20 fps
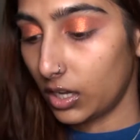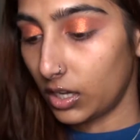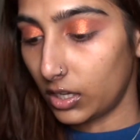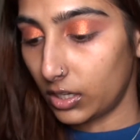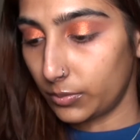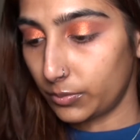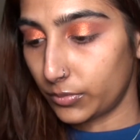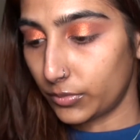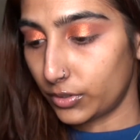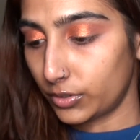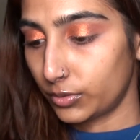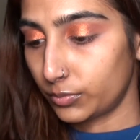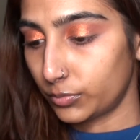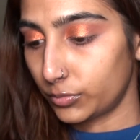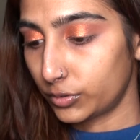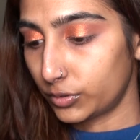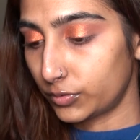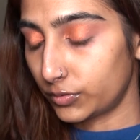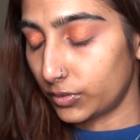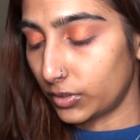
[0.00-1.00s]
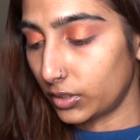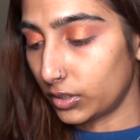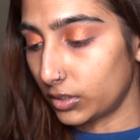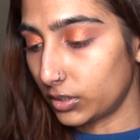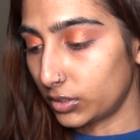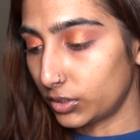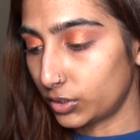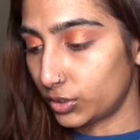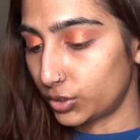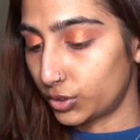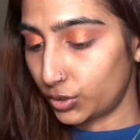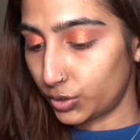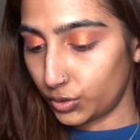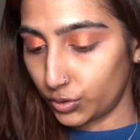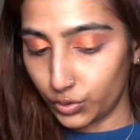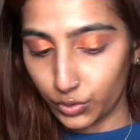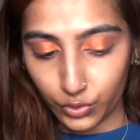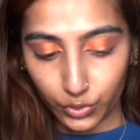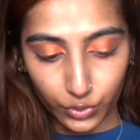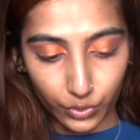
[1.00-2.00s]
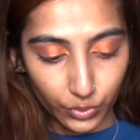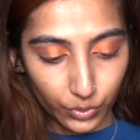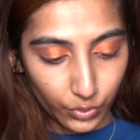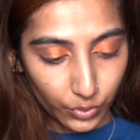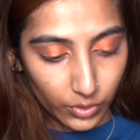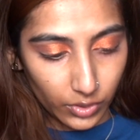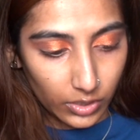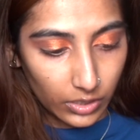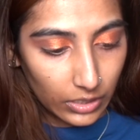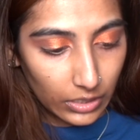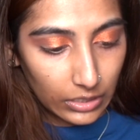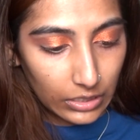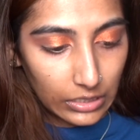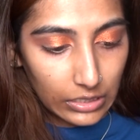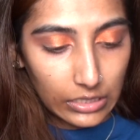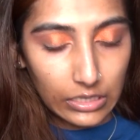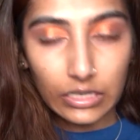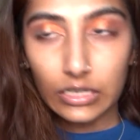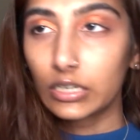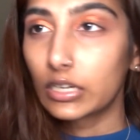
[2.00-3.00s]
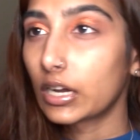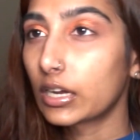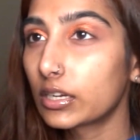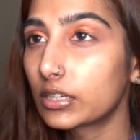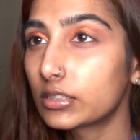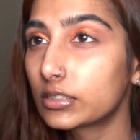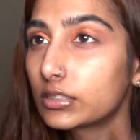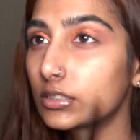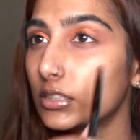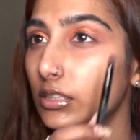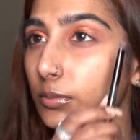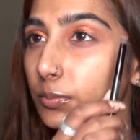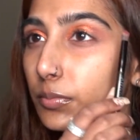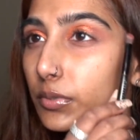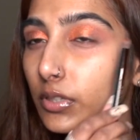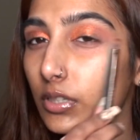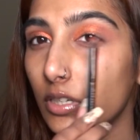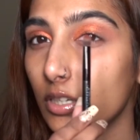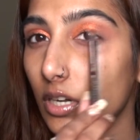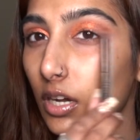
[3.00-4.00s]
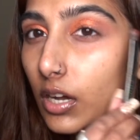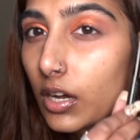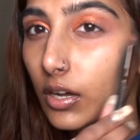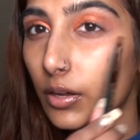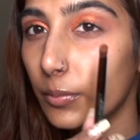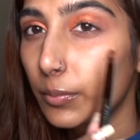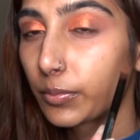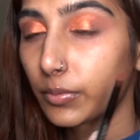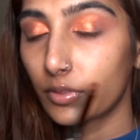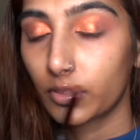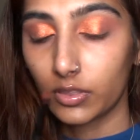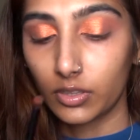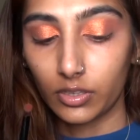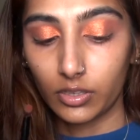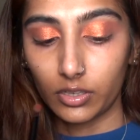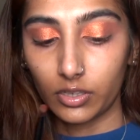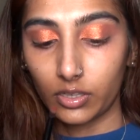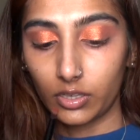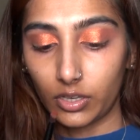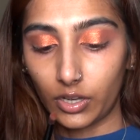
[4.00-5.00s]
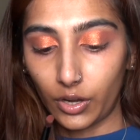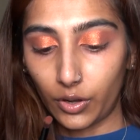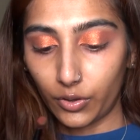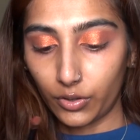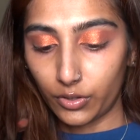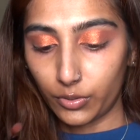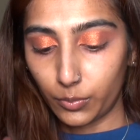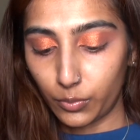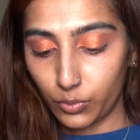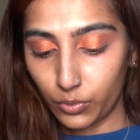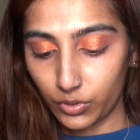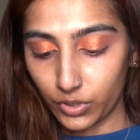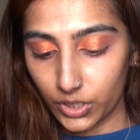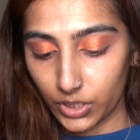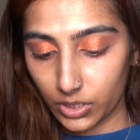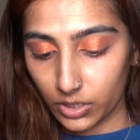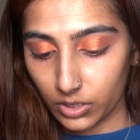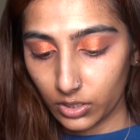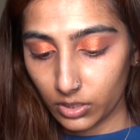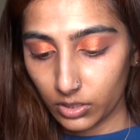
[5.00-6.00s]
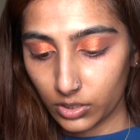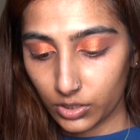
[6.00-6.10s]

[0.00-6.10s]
I'm gonna move on to kind of deepening up the outer portion.